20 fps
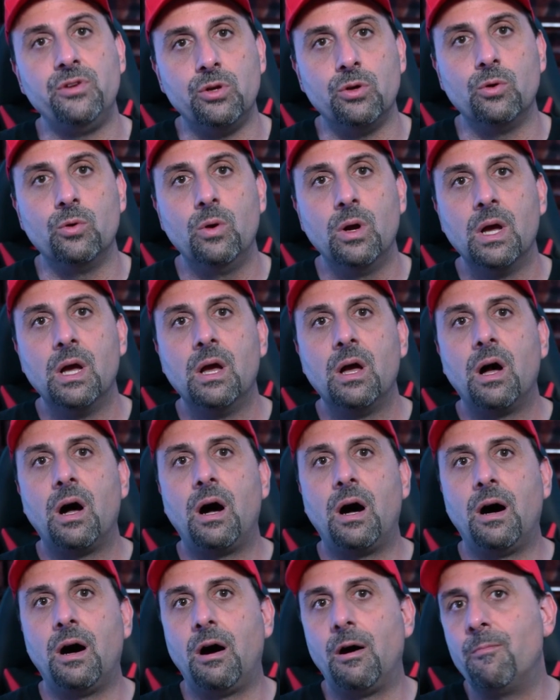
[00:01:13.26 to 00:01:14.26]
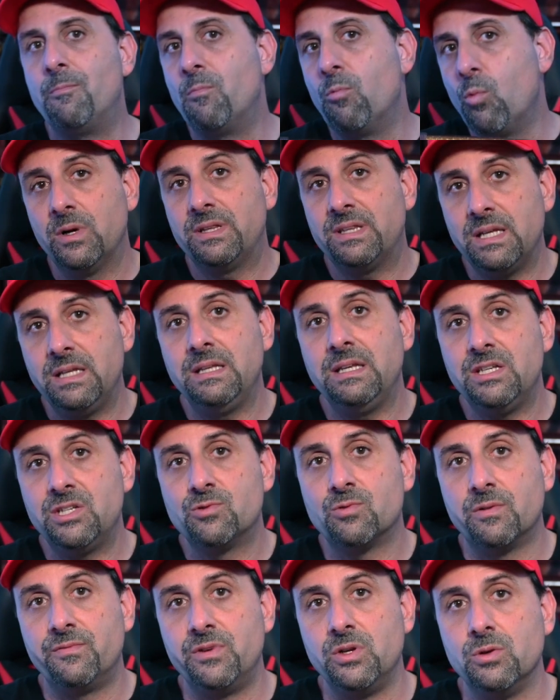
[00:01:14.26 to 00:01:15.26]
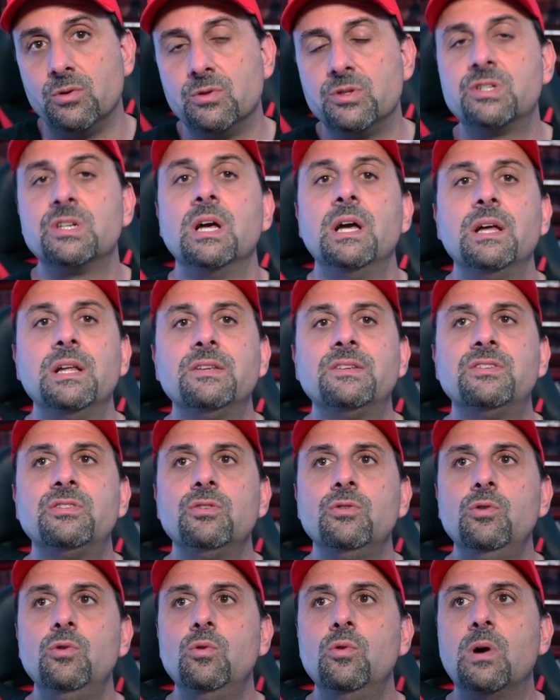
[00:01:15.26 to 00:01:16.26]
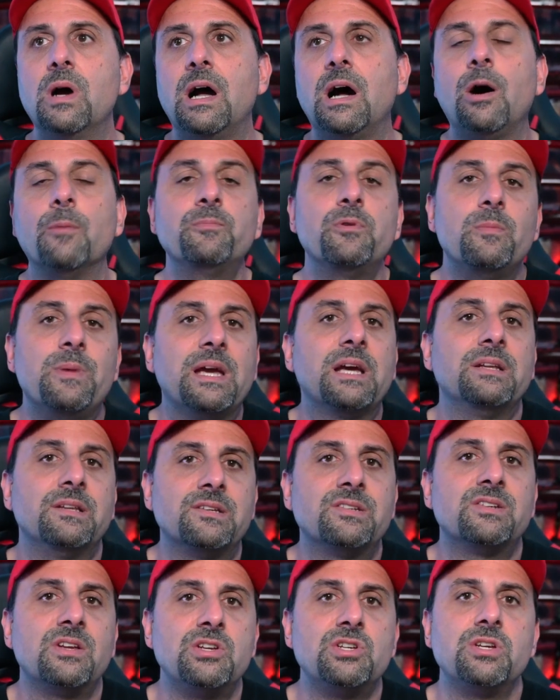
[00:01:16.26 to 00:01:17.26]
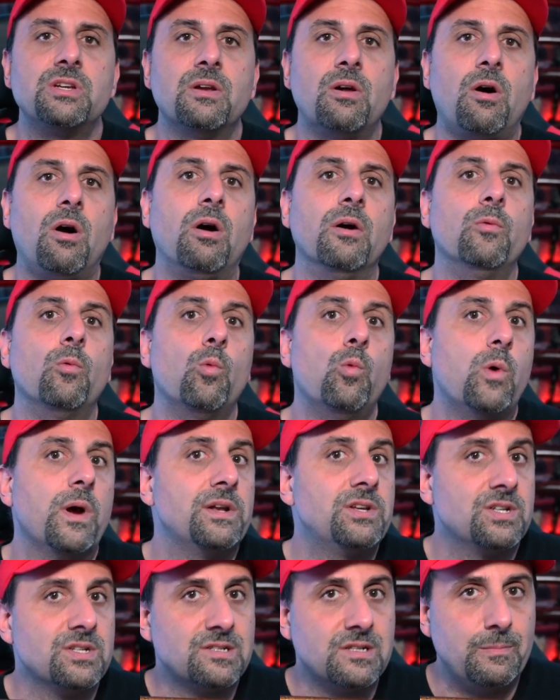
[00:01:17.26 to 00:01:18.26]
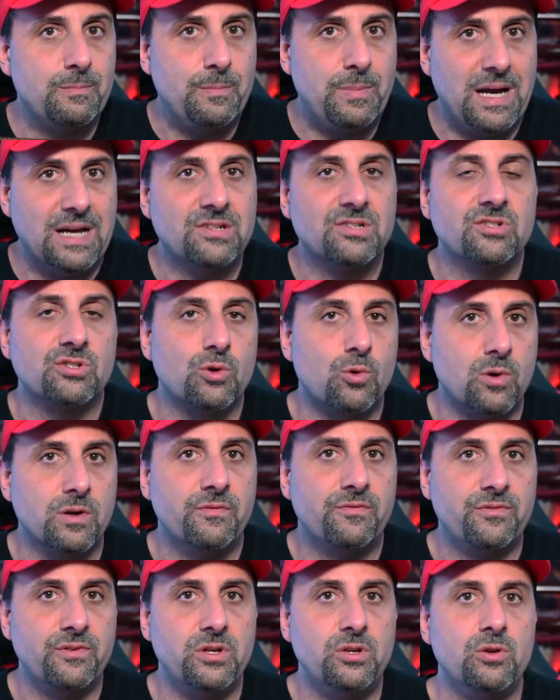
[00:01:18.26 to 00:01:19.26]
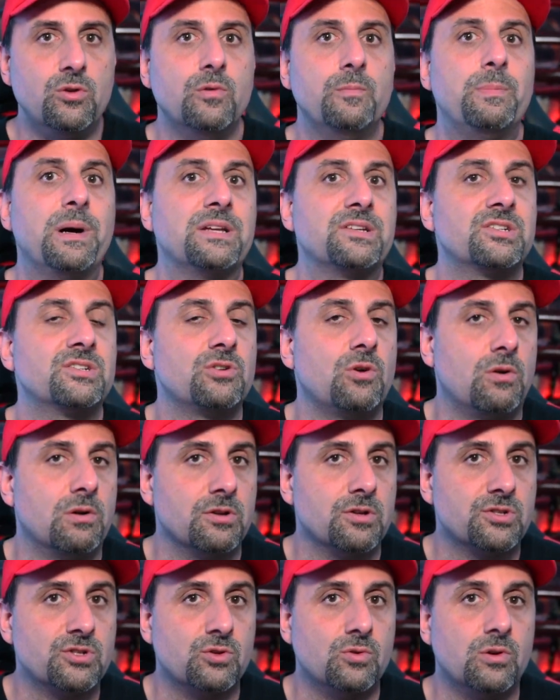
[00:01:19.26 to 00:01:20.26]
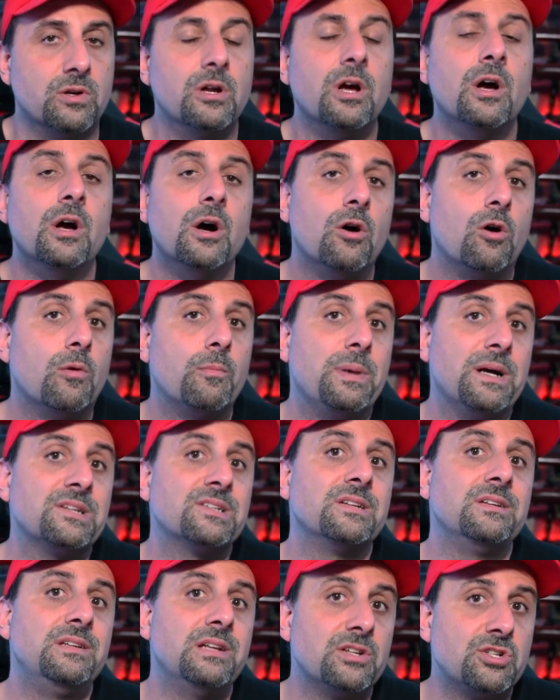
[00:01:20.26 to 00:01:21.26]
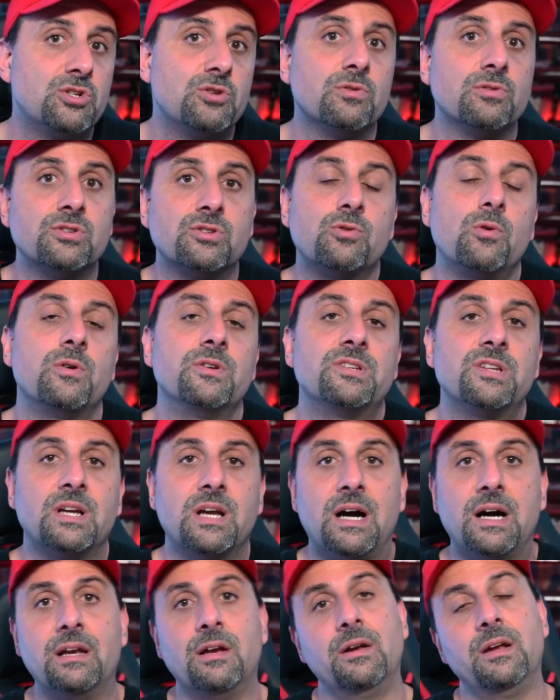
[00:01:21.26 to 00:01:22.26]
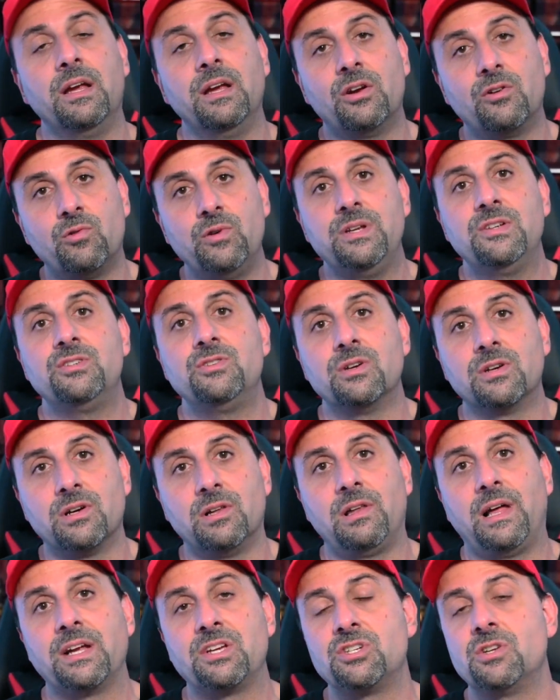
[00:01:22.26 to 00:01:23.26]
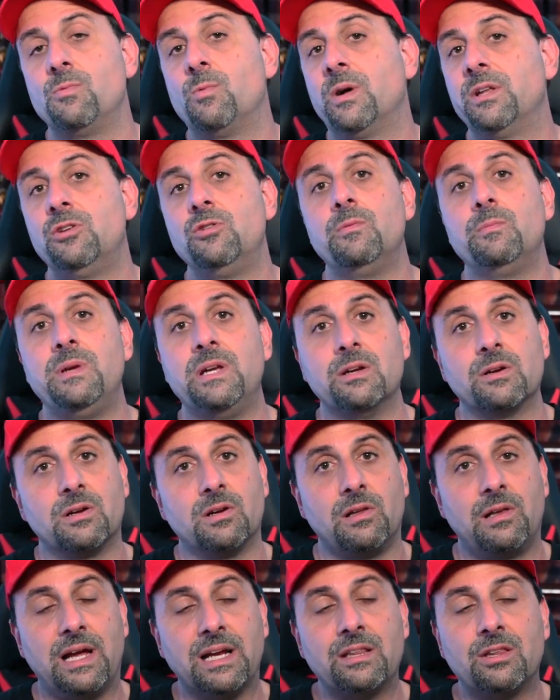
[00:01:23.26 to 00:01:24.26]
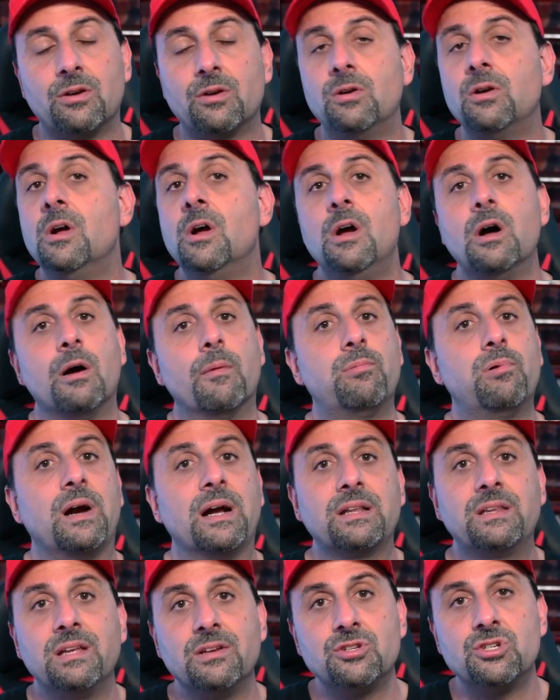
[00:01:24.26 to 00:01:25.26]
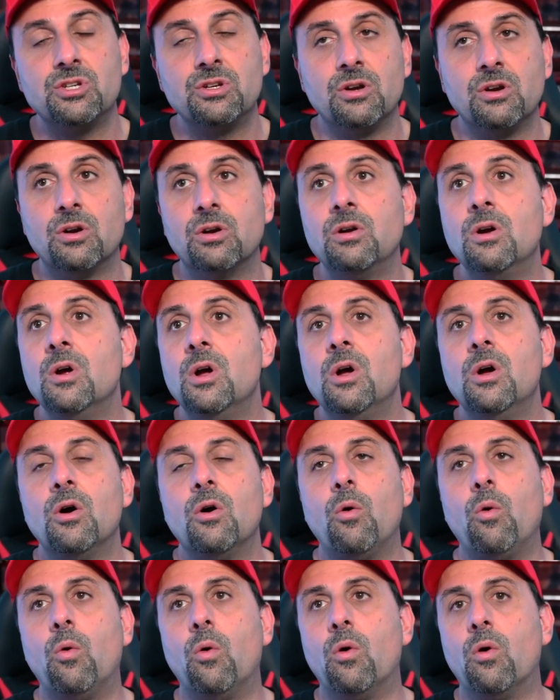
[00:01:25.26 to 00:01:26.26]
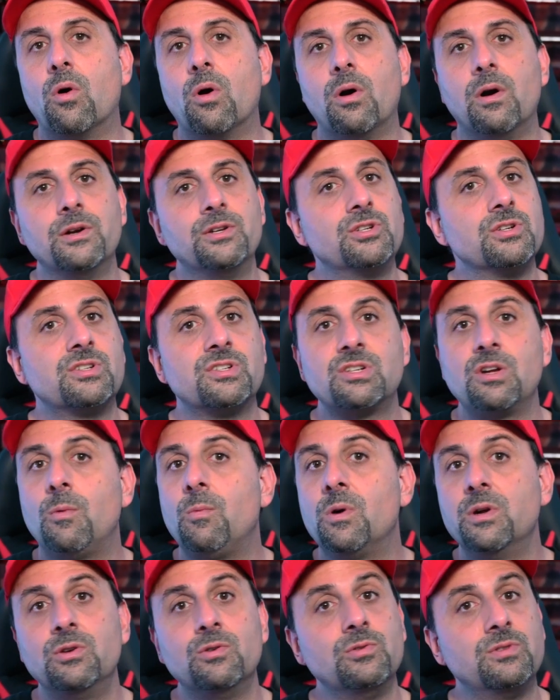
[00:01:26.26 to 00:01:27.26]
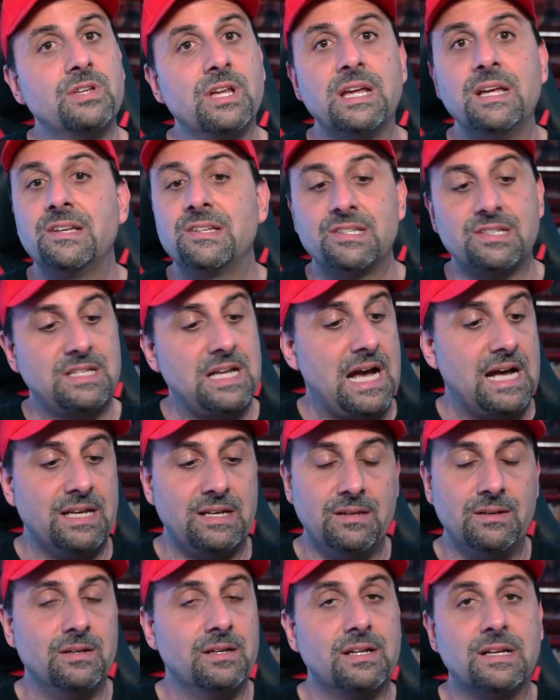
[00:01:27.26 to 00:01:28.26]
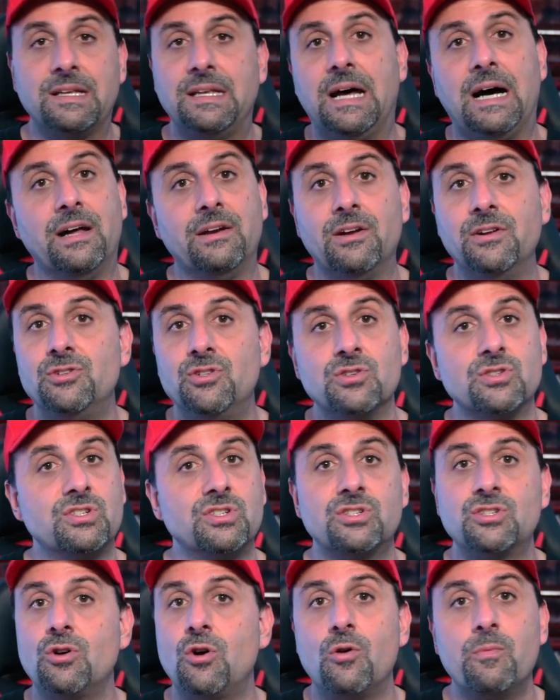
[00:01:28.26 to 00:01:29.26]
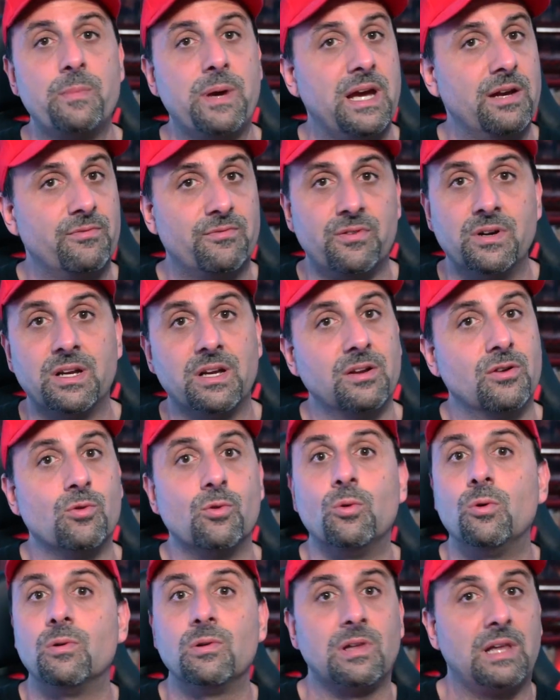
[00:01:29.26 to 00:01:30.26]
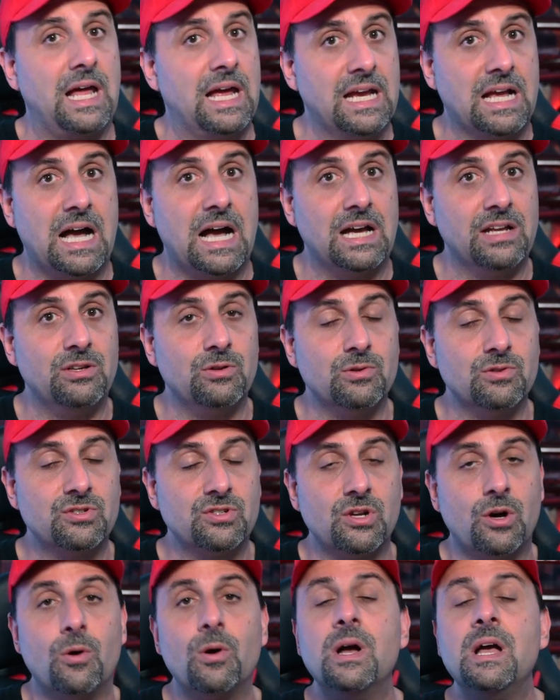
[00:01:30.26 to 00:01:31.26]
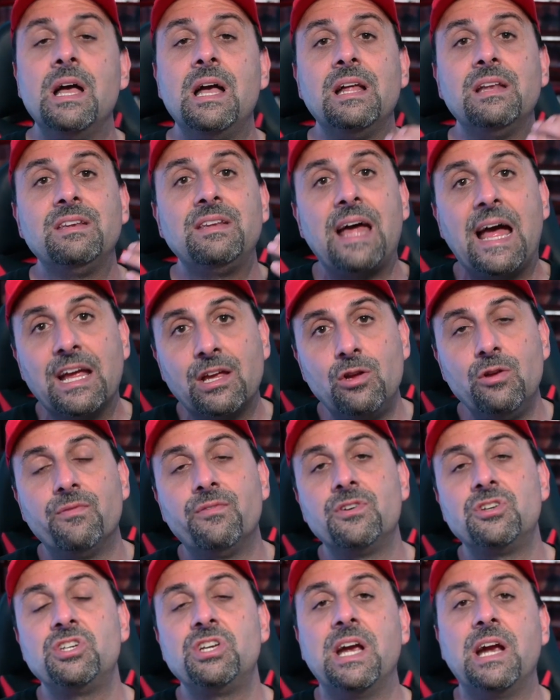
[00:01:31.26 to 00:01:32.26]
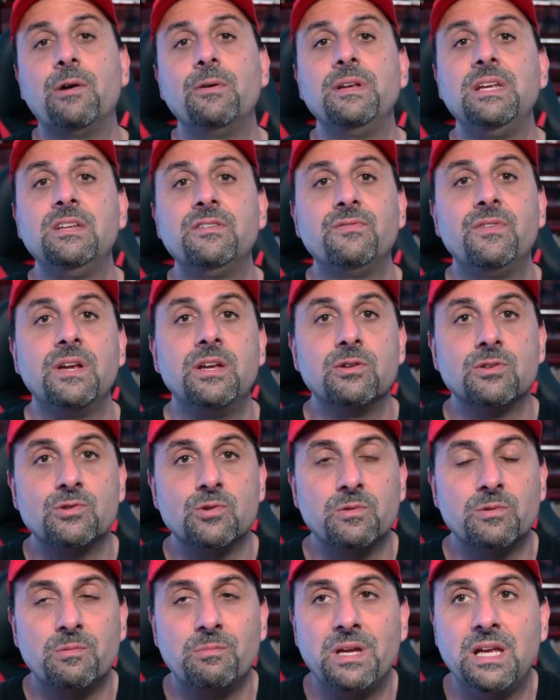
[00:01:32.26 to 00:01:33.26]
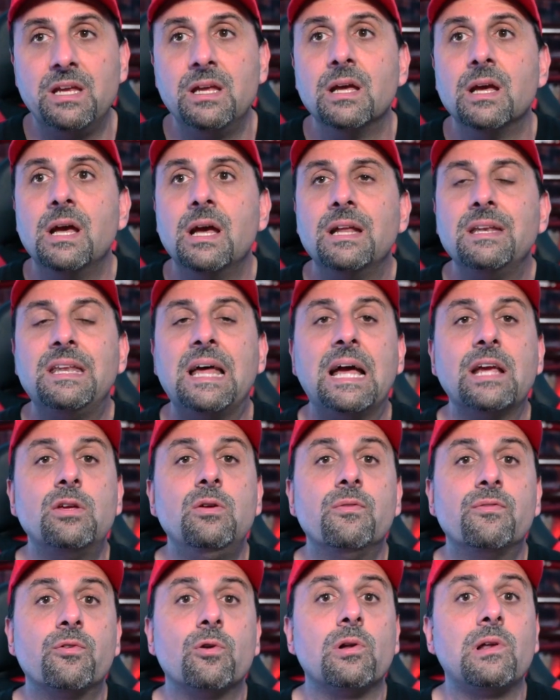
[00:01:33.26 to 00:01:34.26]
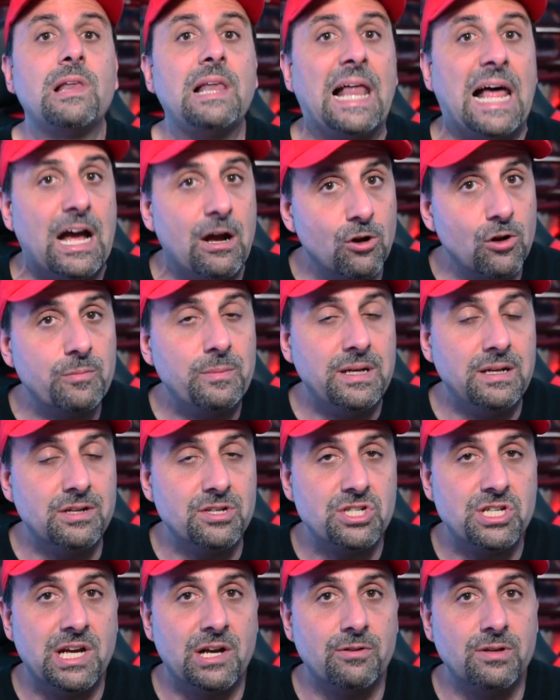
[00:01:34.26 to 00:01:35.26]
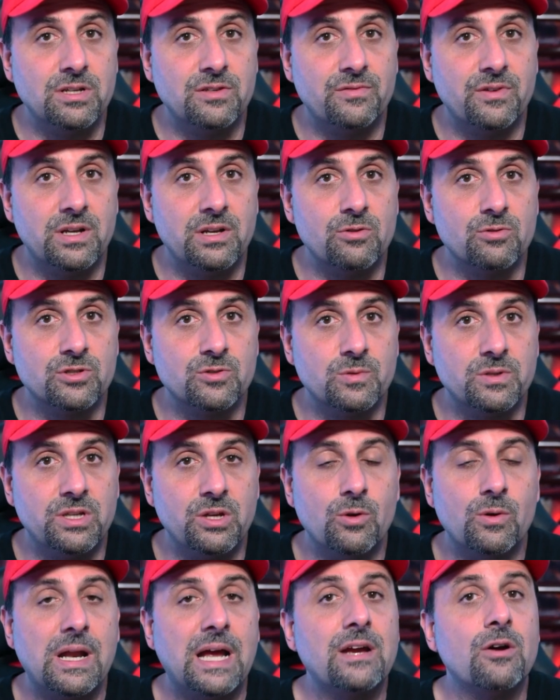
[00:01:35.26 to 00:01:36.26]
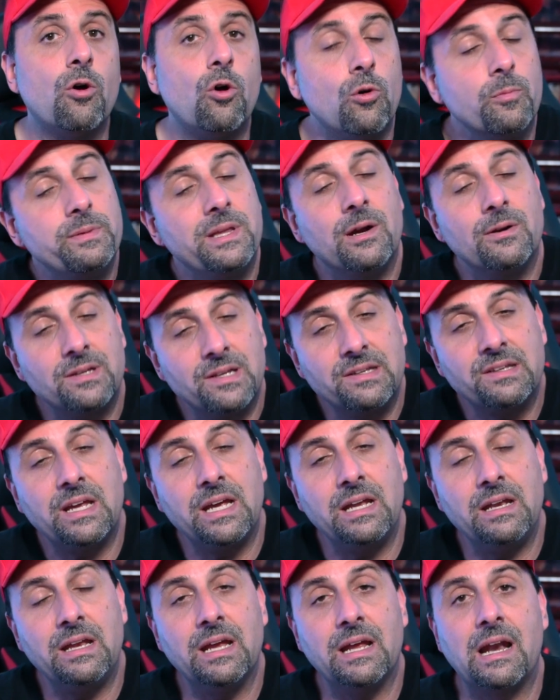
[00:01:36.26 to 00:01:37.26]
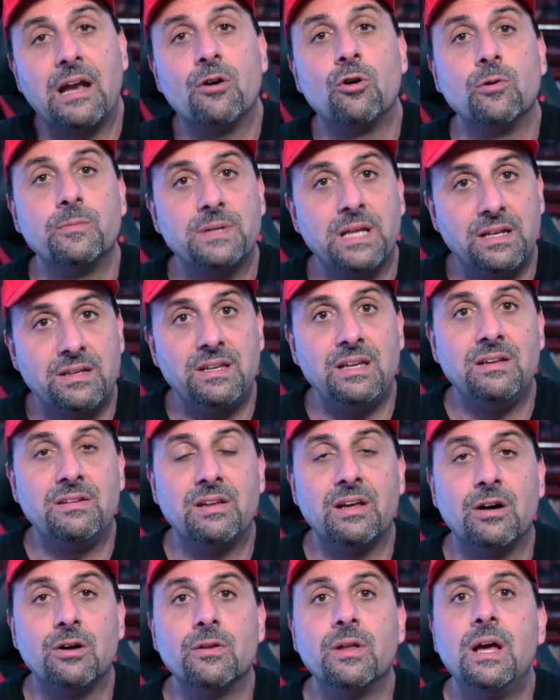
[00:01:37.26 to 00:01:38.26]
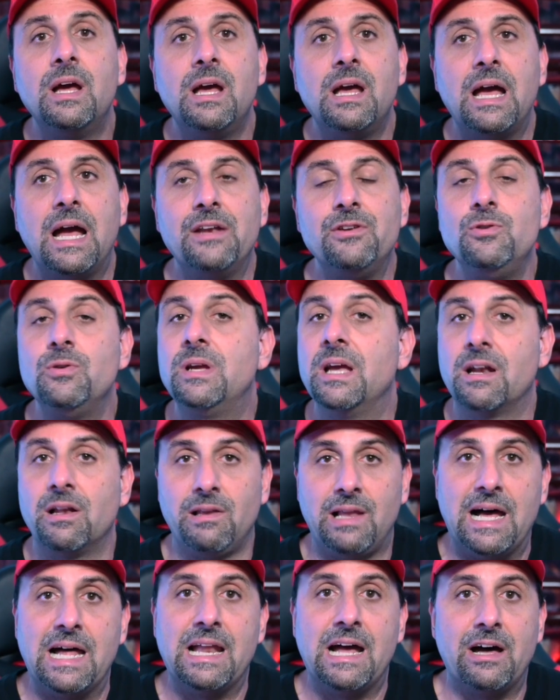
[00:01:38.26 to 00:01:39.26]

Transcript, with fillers: you uh, within these reviews to help you make a decision on which is the best sword for you, best starter sword, or best additional sword to kind of increase your collection, whether you be a collector, a practitioner, or just someone who thinks that Katana just so mad freaking cool like I do. So thank you for sharing these videos with me. Thank you for allowing me to share these videos with you. And I hope they're entertaining and I hope they're detailed and you get a lot